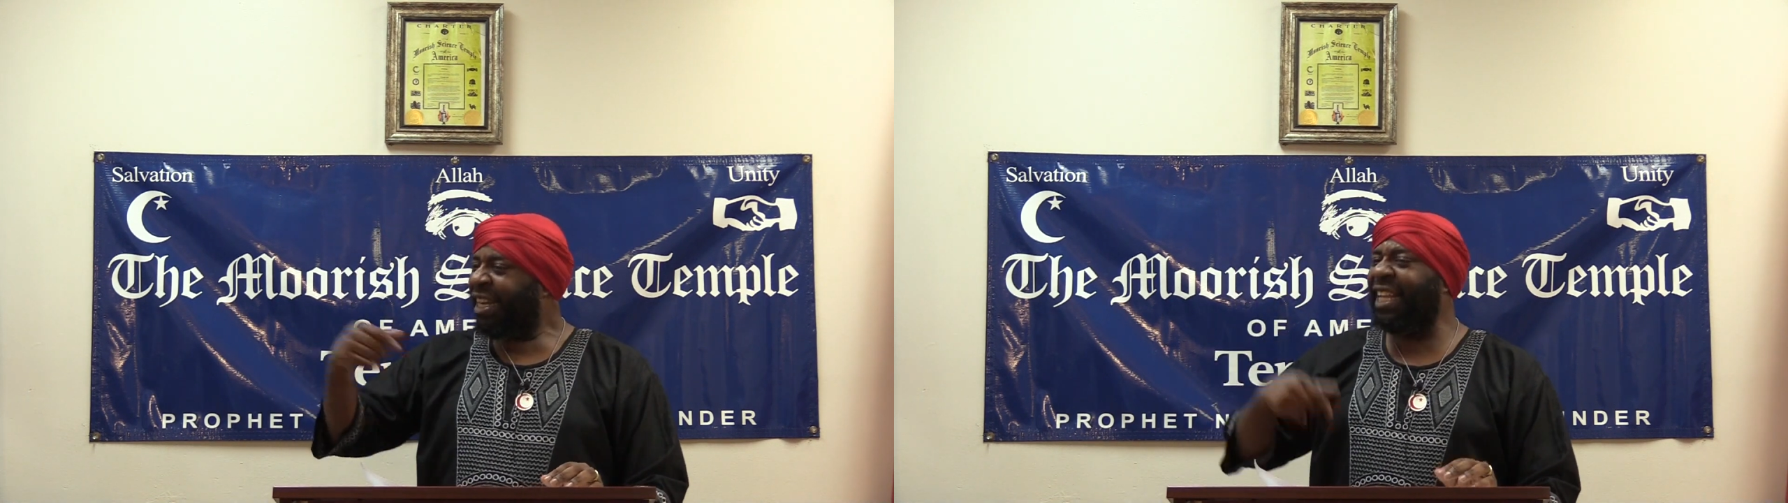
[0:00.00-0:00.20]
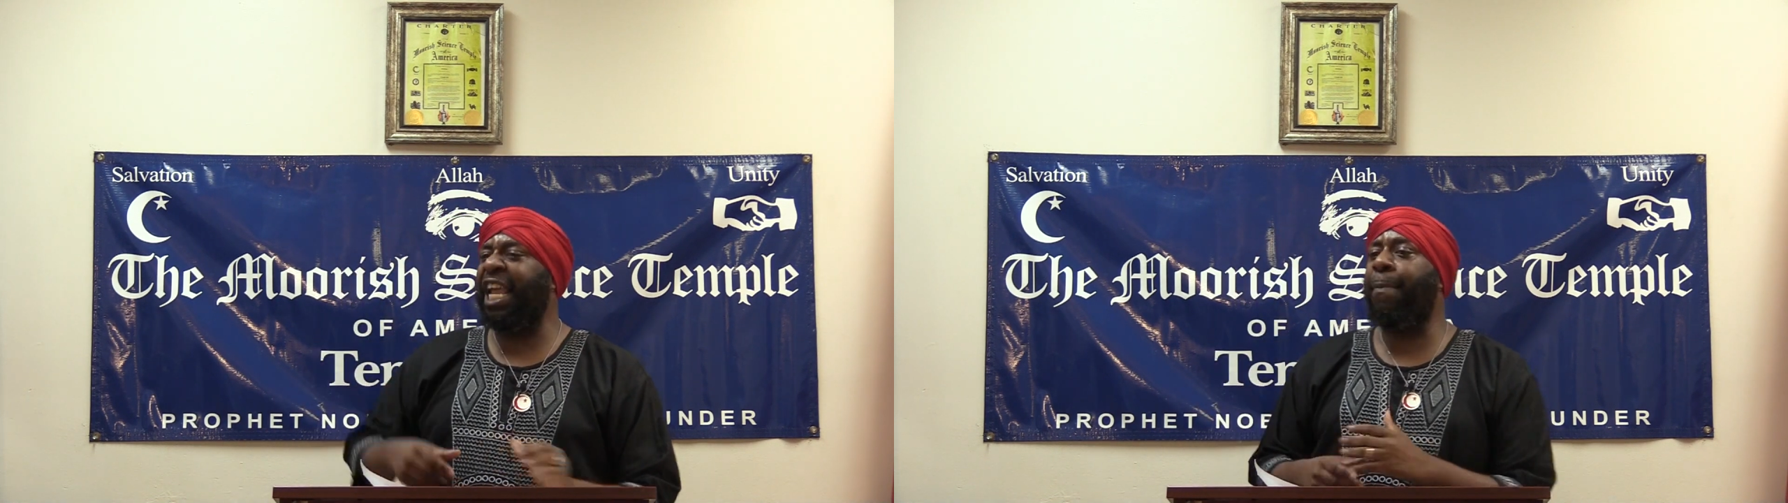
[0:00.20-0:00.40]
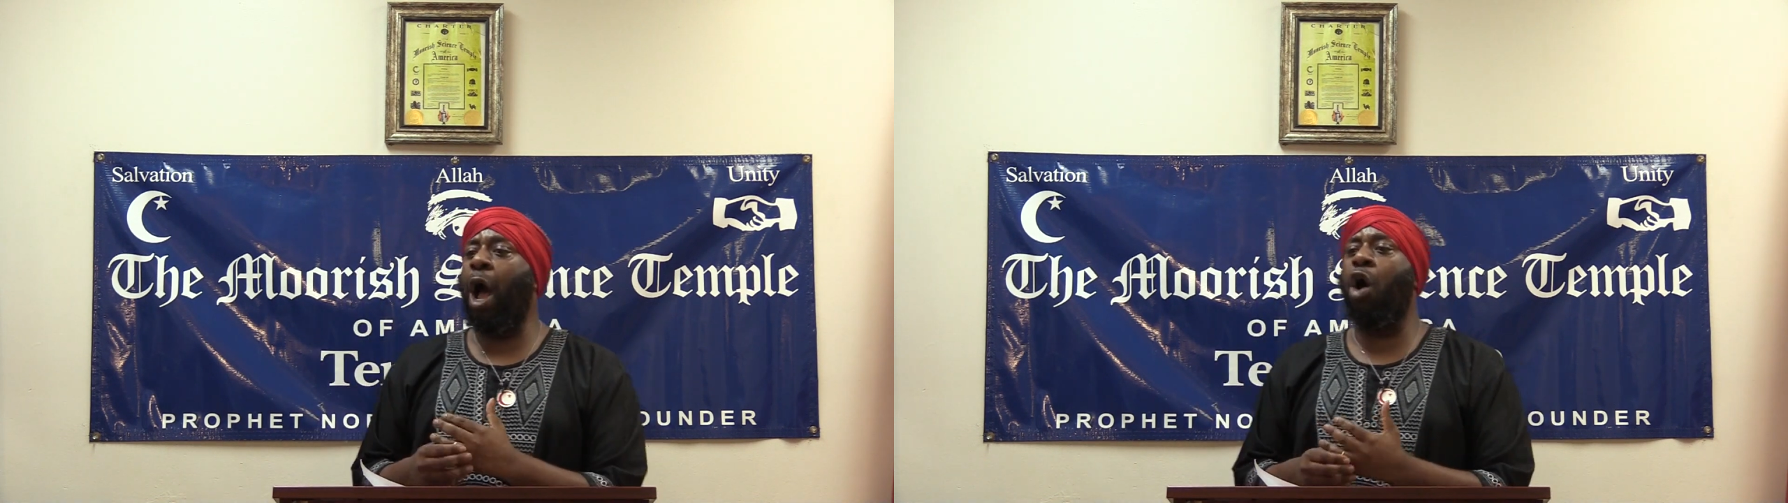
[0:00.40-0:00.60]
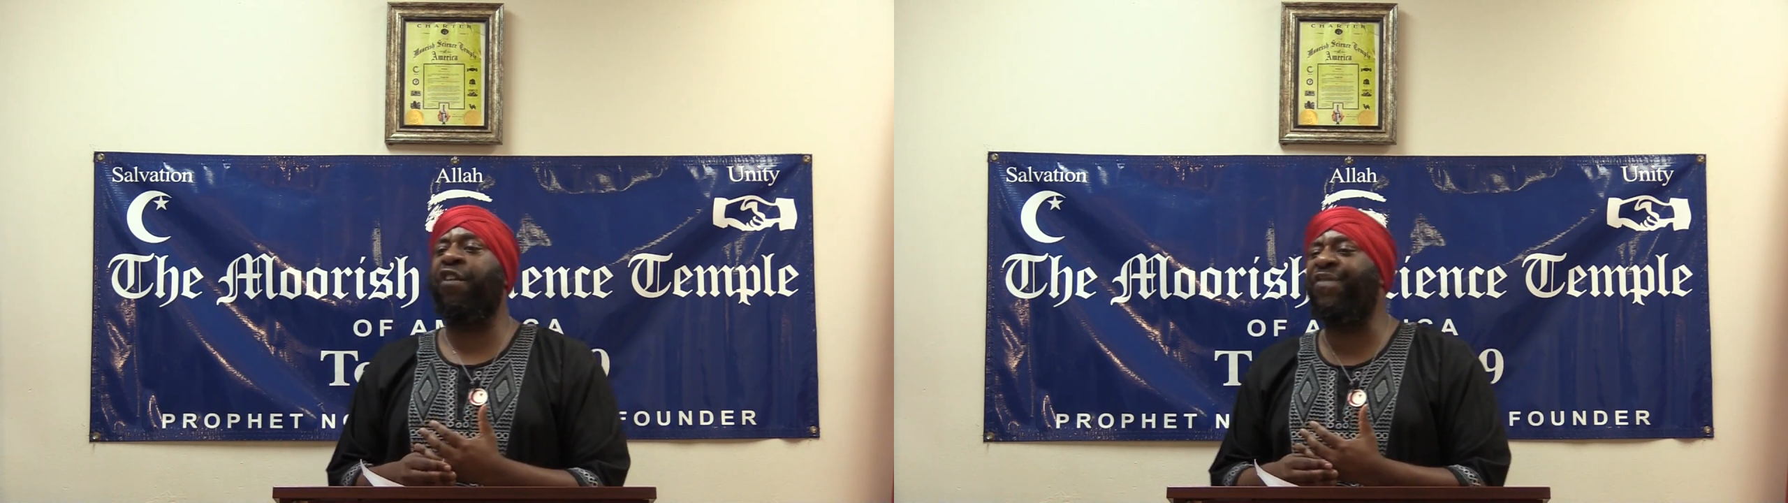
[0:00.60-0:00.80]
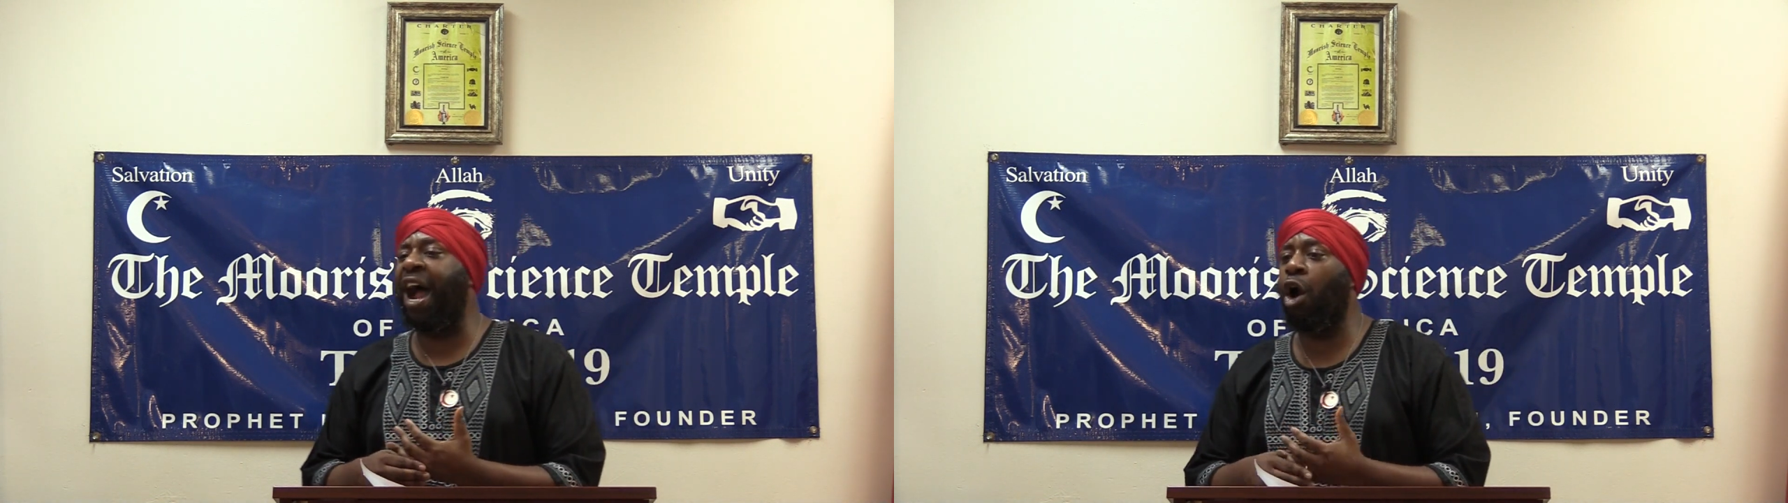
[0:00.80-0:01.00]
Now think about all
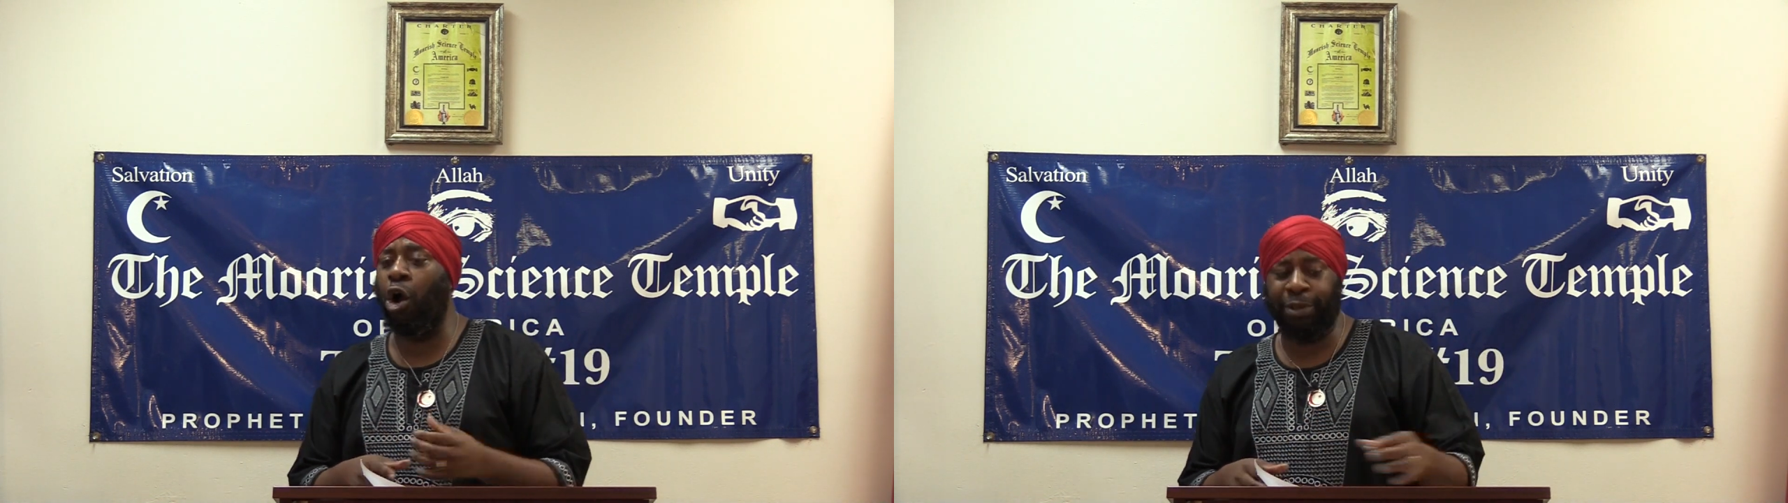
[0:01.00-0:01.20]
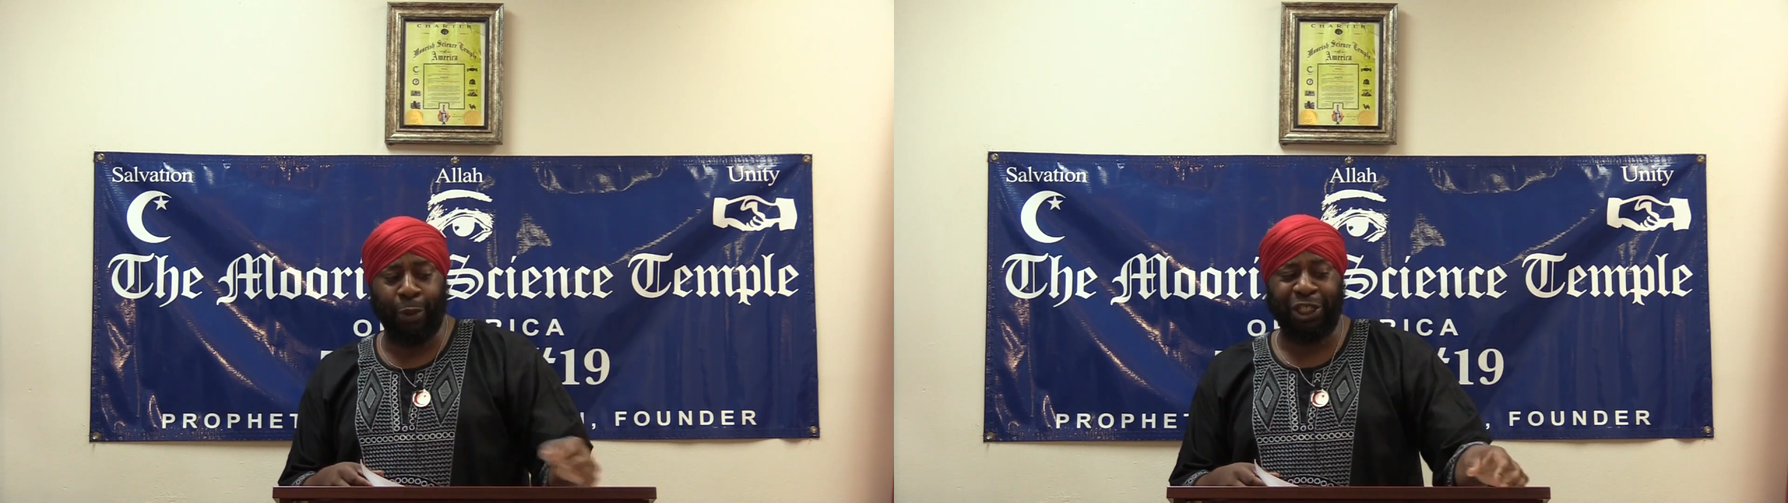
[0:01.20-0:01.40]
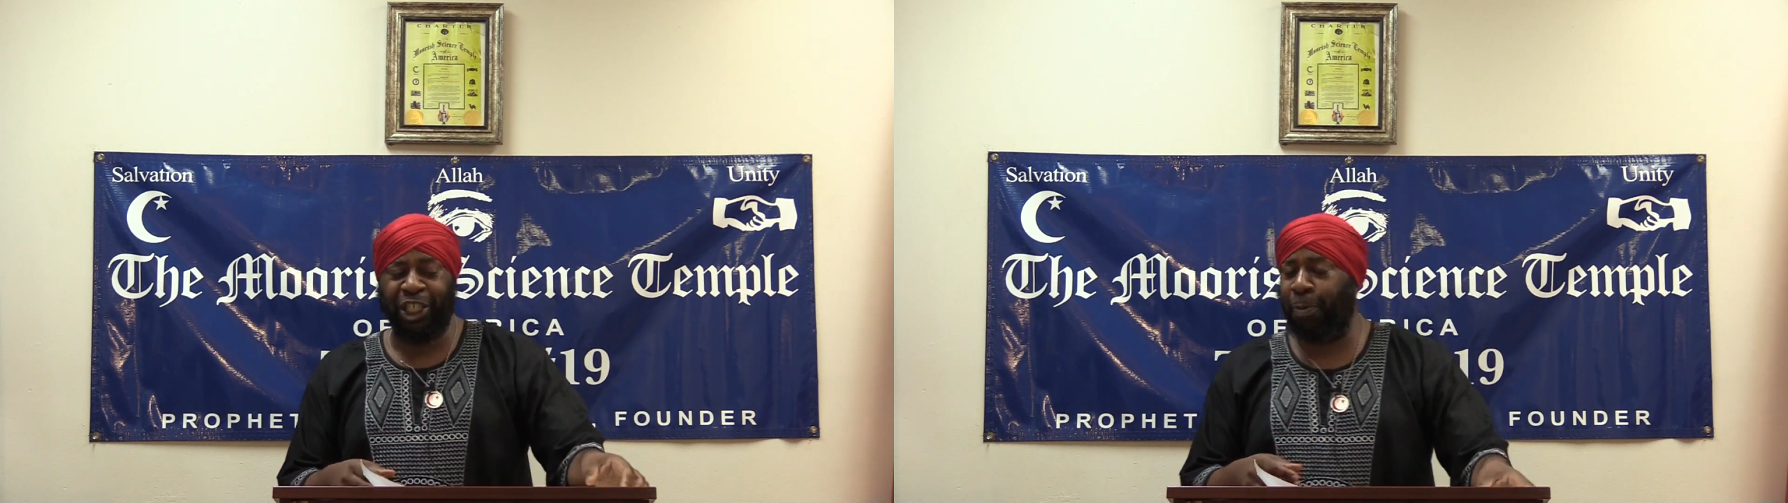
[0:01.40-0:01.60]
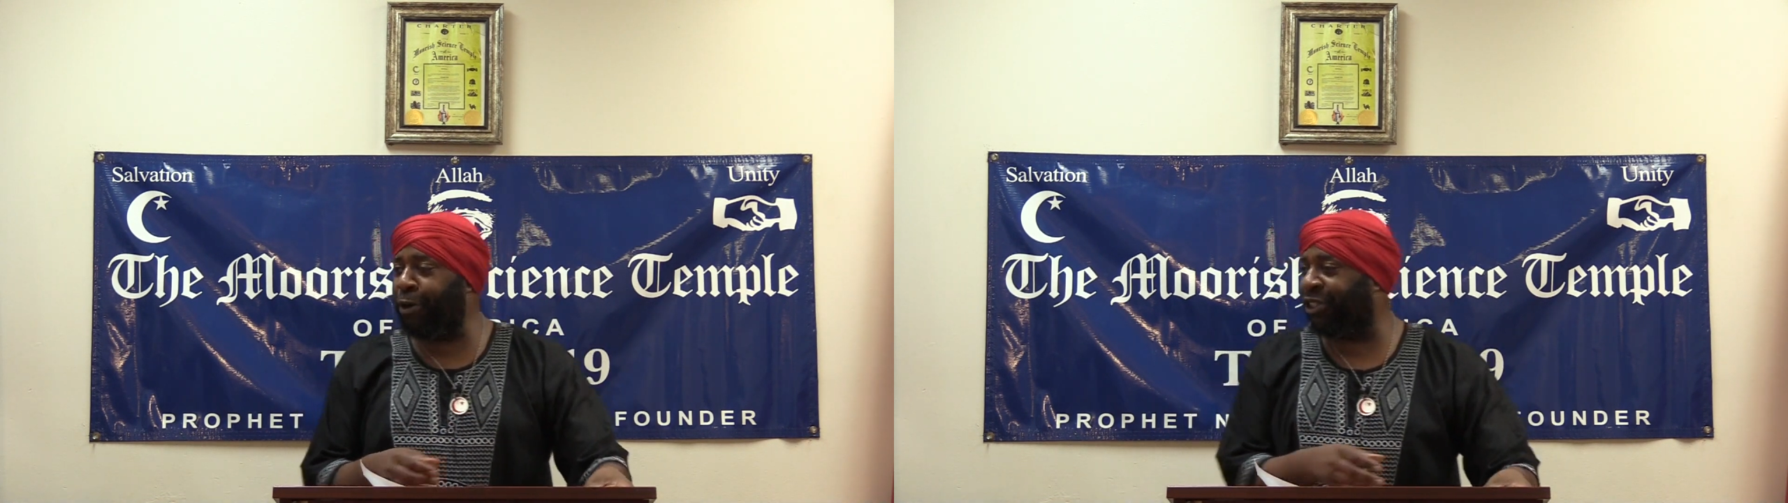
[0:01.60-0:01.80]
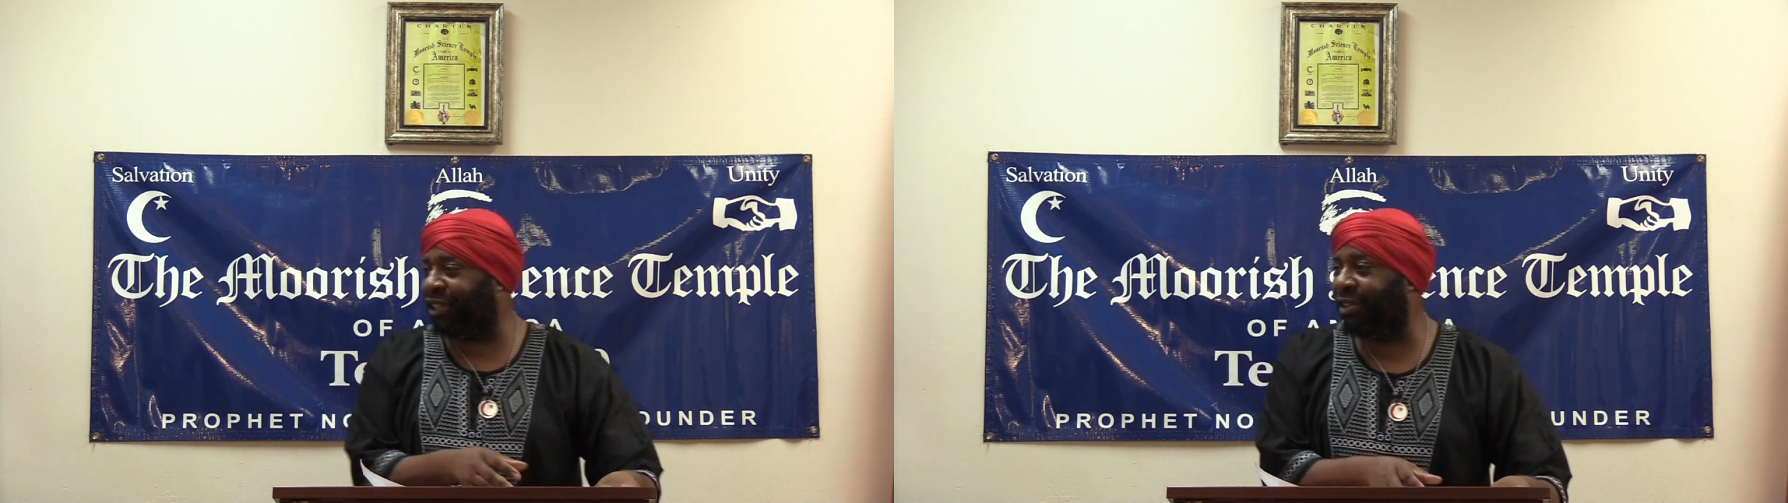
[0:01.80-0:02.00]
the firearms that were just purchased.